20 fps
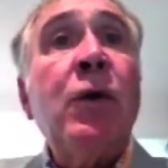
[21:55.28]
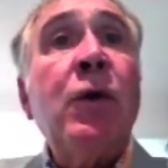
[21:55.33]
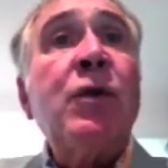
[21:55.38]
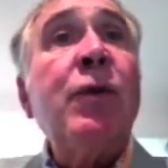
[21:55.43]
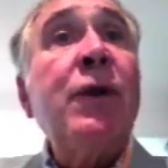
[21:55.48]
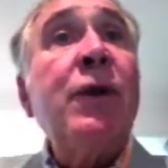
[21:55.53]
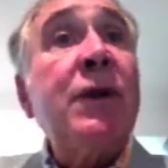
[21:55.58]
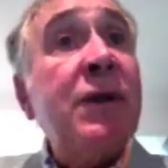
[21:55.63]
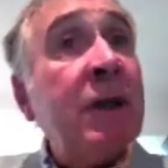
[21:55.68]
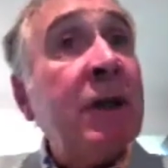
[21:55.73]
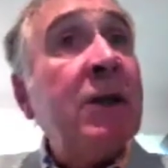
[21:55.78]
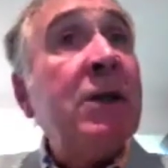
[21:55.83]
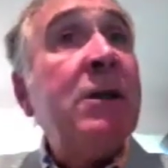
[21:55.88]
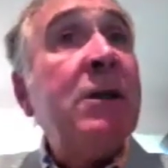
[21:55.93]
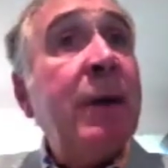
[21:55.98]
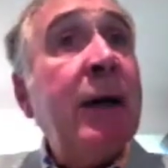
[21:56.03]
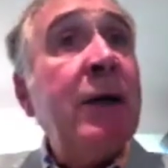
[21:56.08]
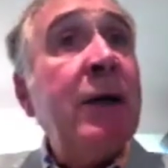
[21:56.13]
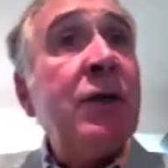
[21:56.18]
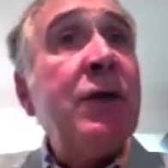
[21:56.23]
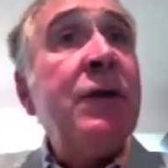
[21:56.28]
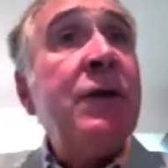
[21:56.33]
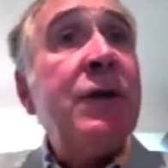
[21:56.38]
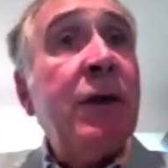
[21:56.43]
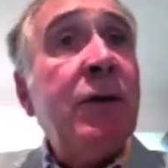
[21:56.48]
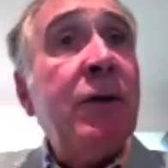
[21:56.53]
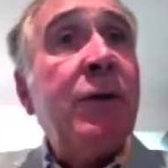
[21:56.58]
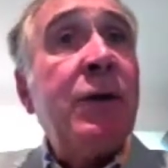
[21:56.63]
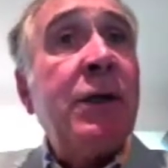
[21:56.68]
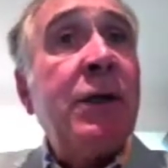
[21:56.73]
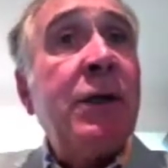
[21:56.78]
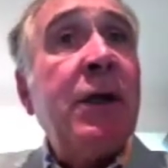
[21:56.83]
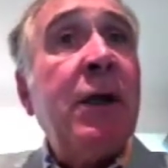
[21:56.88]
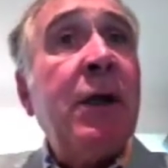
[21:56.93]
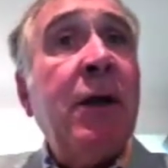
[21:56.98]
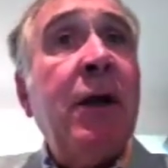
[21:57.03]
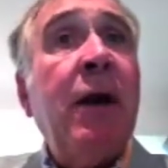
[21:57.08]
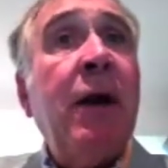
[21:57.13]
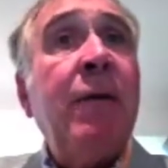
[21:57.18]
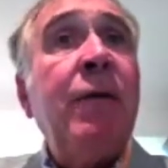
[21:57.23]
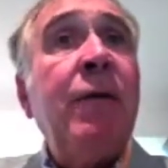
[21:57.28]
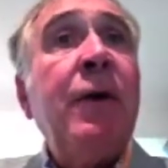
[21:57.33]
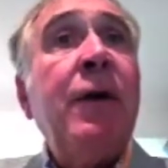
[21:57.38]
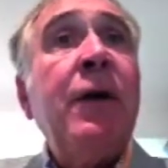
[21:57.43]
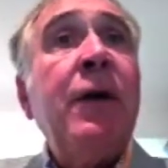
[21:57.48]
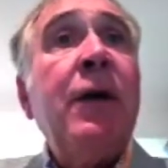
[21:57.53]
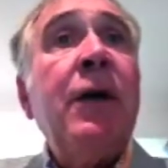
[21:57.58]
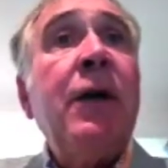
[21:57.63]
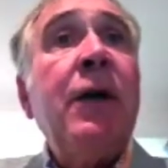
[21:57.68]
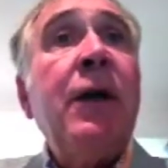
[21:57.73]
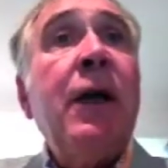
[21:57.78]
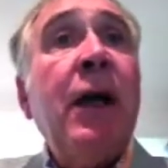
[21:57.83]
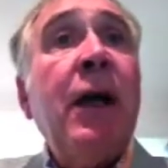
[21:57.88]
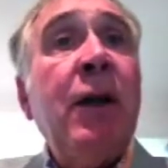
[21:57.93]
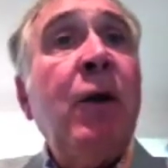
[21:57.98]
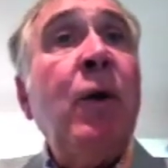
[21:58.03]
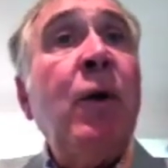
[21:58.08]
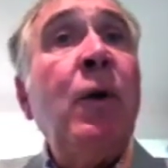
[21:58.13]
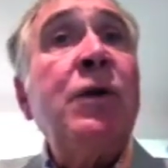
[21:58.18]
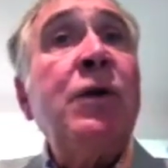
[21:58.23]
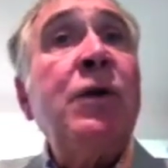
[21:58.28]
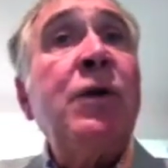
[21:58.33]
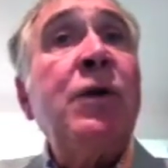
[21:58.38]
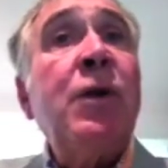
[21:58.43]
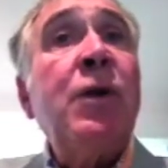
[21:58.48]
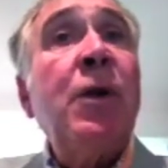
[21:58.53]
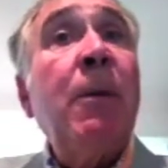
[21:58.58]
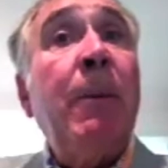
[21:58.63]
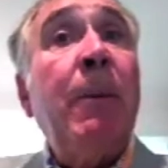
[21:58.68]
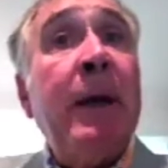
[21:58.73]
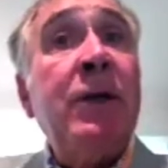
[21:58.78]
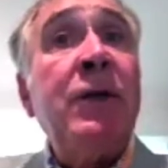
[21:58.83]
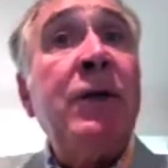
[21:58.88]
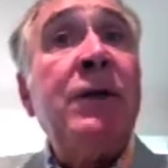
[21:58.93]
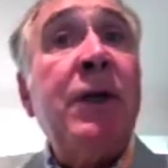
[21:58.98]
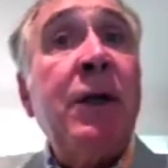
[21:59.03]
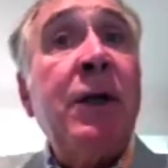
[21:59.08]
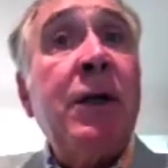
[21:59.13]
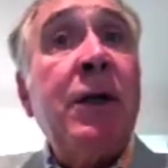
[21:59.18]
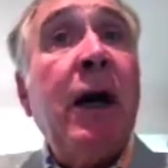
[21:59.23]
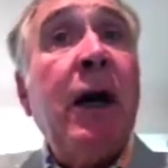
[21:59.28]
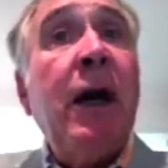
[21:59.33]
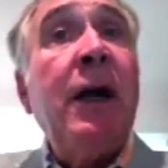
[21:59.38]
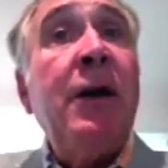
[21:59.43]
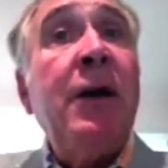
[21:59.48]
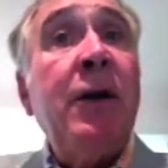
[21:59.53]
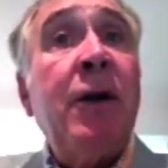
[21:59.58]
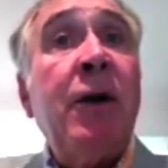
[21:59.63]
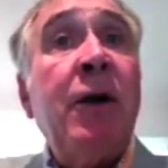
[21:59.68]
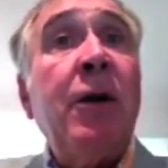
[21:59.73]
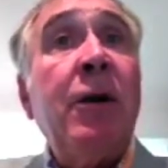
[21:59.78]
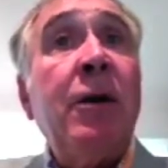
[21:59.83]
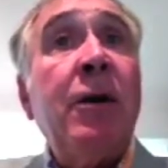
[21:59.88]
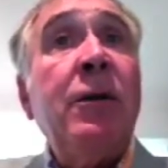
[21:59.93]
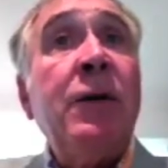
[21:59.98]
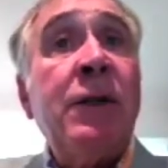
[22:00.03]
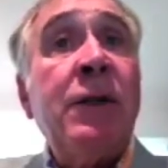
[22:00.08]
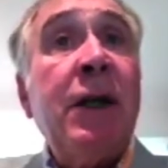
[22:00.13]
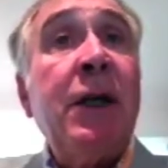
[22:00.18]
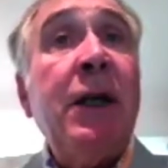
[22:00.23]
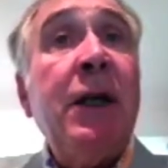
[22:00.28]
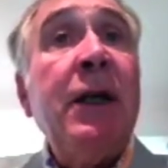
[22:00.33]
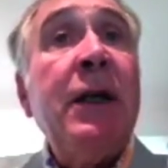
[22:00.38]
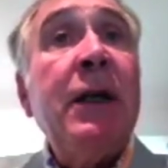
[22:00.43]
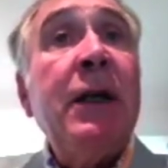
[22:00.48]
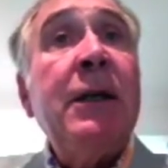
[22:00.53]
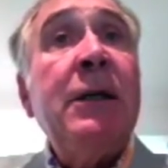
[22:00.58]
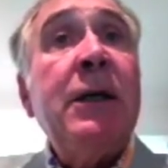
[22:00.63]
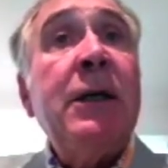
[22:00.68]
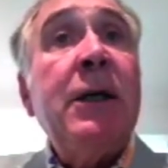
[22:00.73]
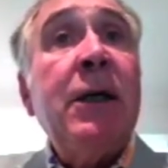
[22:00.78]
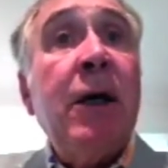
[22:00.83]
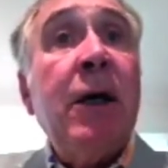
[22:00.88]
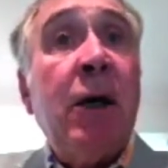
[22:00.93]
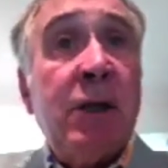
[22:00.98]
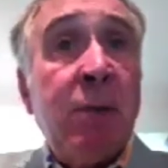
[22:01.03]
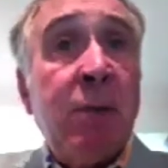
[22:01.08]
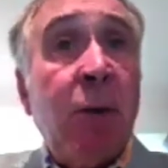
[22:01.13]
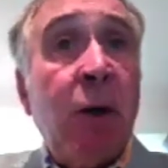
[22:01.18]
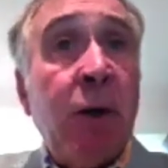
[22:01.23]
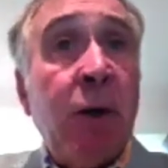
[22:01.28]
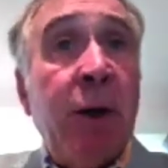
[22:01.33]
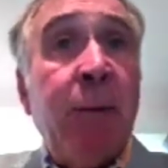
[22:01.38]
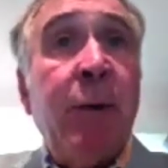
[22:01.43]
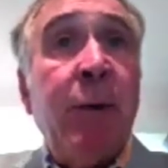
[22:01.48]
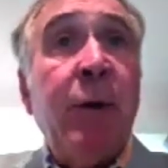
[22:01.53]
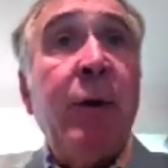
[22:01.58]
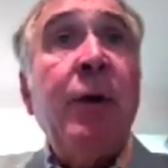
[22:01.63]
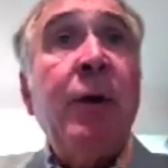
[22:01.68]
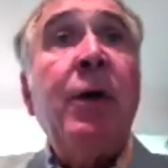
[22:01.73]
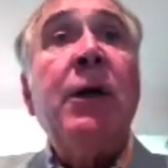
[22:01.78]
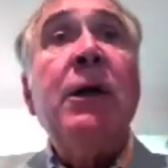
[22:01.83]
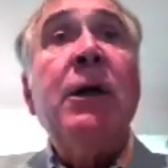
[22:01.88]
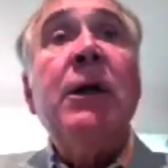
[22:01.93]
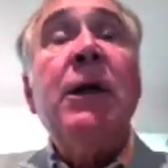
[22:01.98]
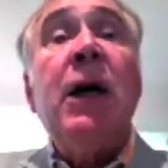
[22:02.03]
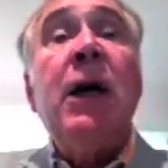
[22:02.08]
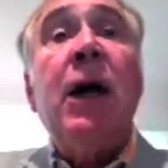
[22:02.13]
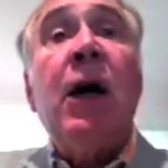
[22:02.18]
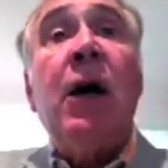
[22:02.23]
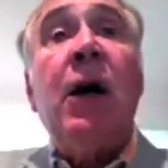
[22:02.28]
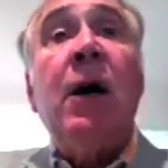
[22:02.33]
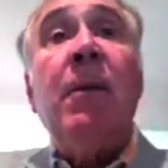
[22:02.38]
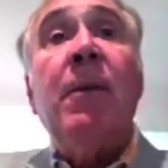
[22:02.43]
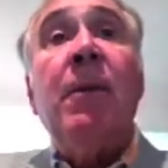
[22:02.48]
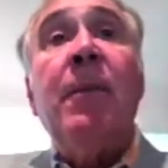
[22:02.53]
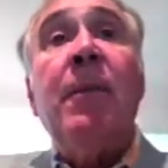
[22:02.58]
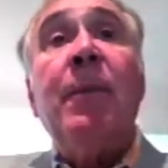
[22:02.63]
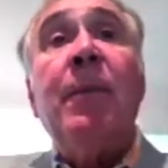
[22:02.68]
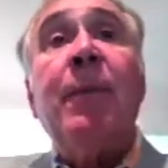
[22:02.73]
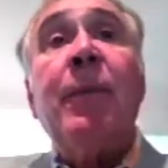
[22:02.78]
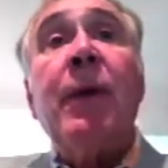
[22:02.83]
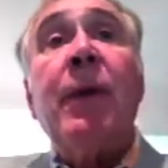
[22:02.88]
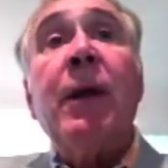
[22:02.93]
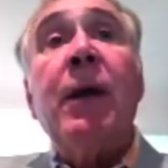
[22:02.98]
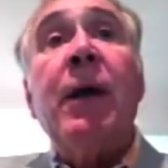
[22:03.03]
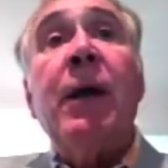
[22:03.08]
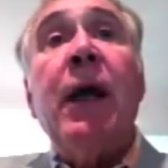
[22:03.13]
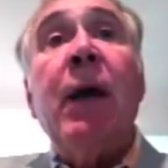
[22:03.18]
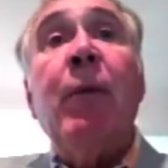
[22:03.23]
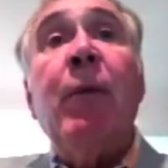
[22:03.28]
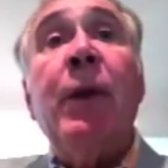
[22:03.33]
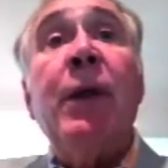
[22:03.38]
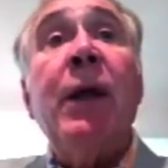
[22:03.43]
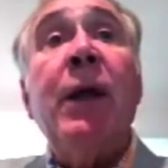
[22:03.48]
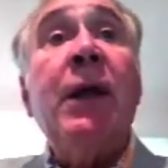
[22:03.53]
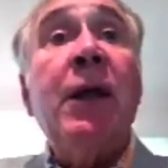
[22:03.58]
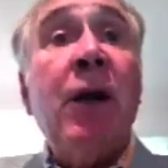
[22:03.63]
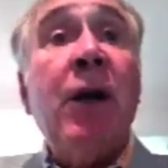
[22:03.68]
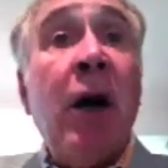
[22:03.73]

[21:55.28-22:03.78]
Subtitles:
those were the sickest patients, interestingly enough. And those are the patients that died in our study, a small number. And we